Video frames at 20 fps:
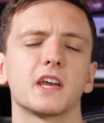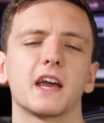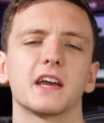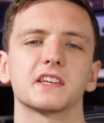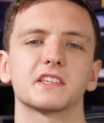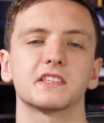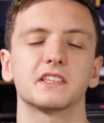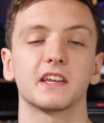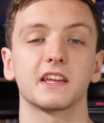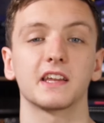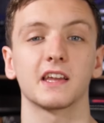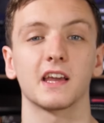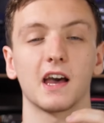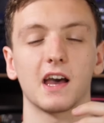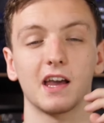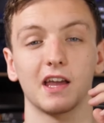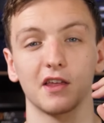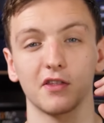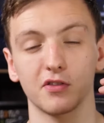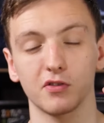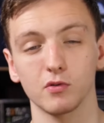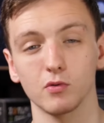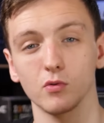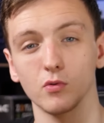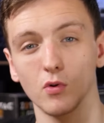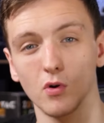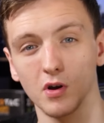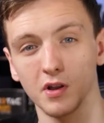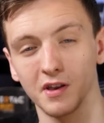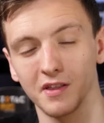testing, I
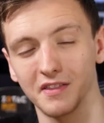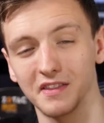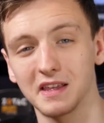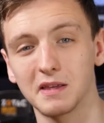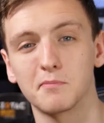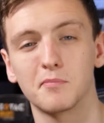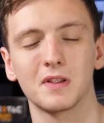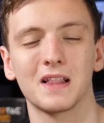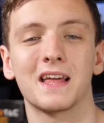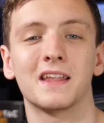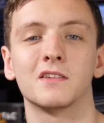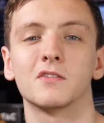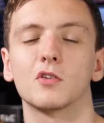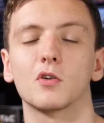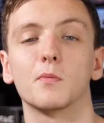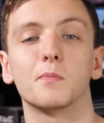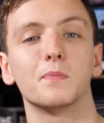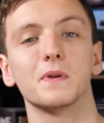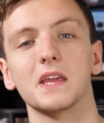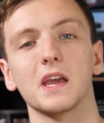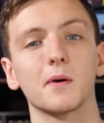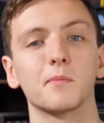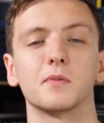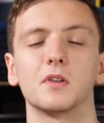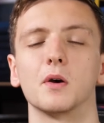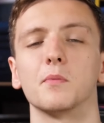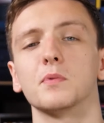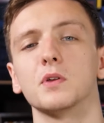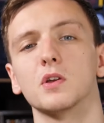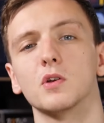threw on the Blender
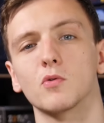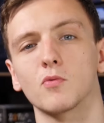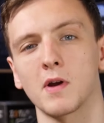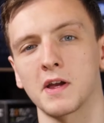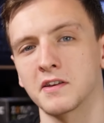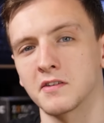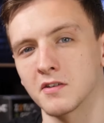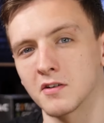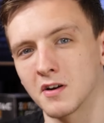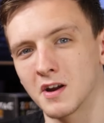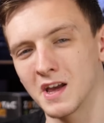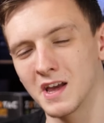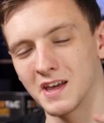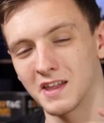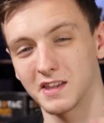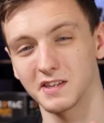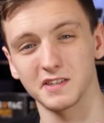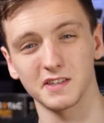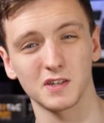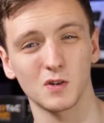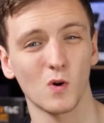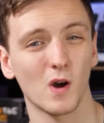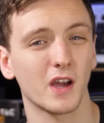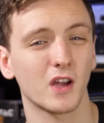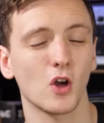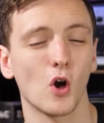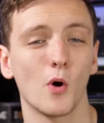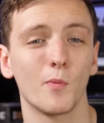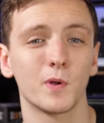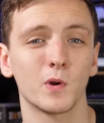BMW render. This is quite
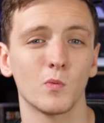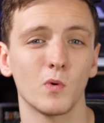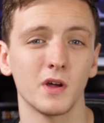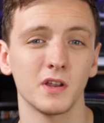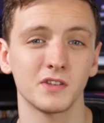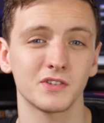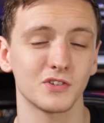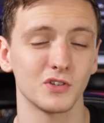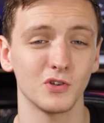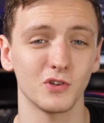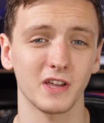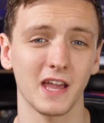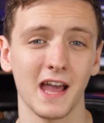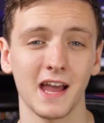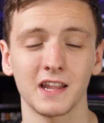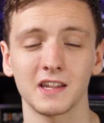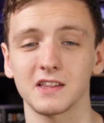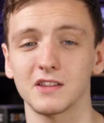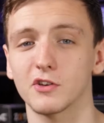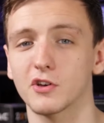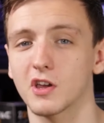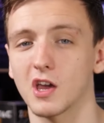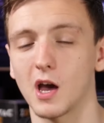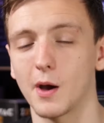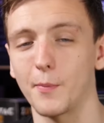a common one, so you can look